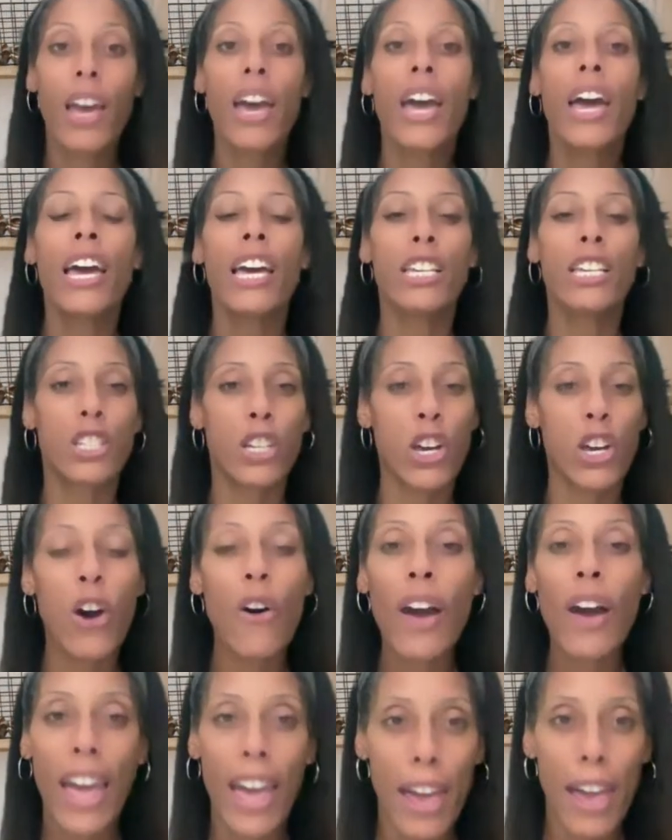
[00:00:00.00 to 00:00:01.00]
is to go
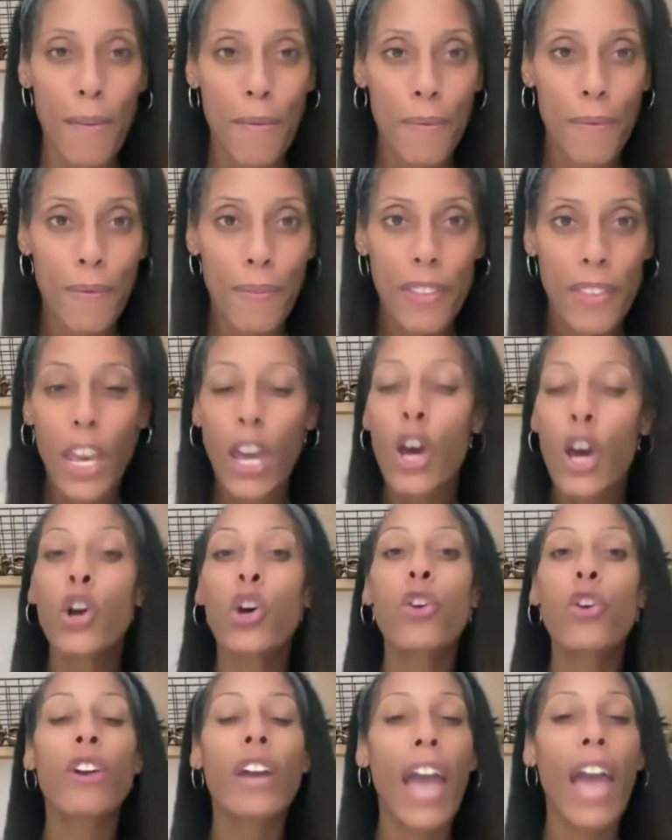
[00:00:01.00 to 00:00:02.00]
ahead,
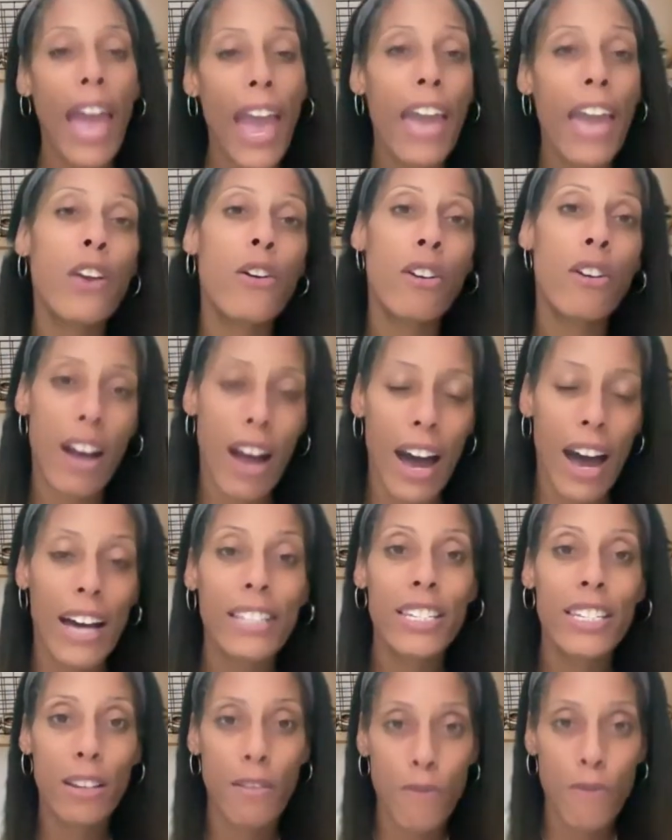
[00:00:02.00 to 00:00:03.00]
create your
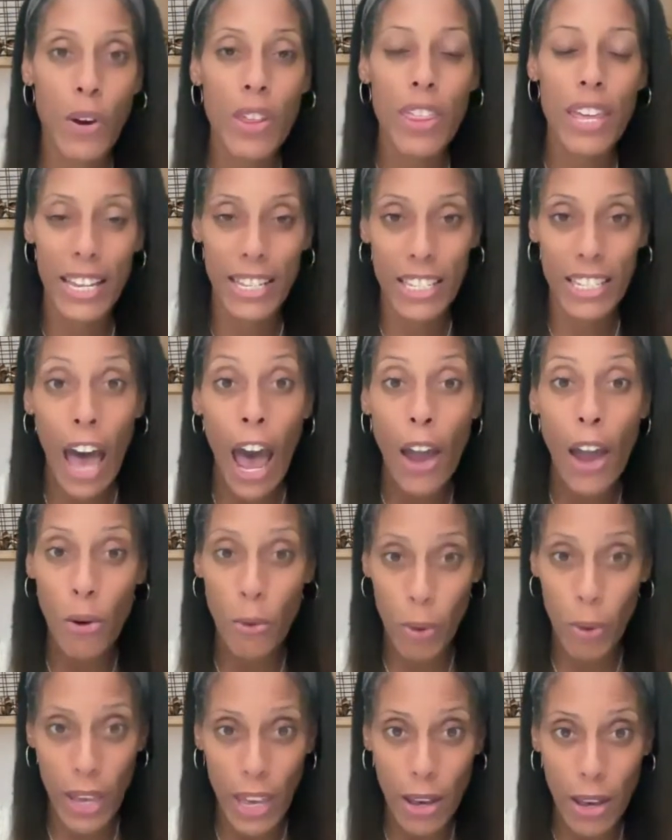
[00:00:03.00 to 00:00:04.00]
content for the entire
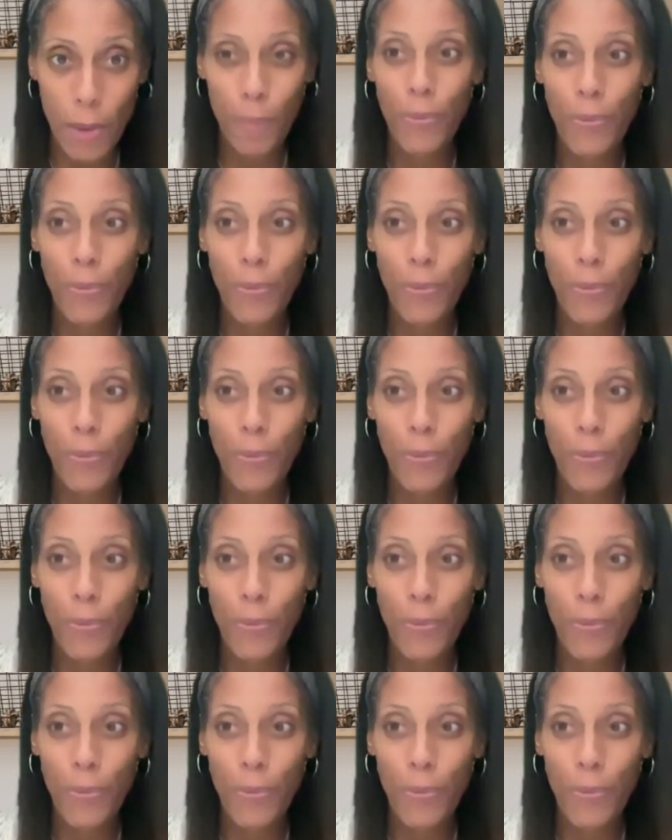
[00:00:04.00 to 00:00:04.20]
week.